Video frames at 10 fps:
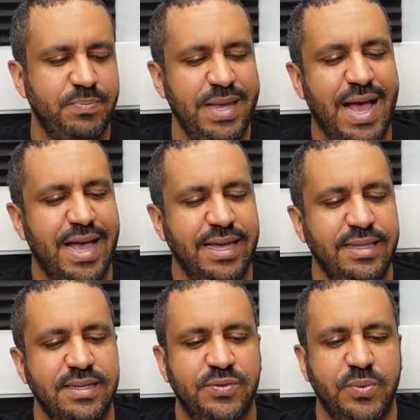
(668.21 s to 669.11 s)

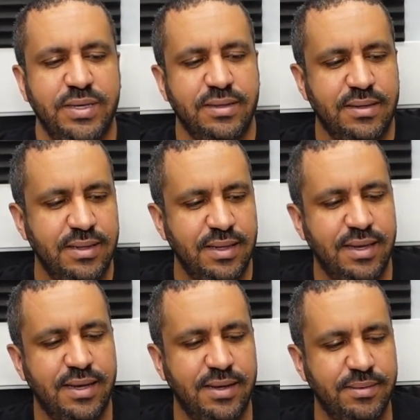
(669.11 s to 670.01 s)
behind this wheel.
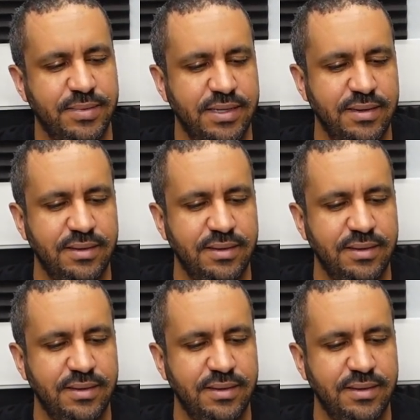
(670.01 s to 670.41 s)
The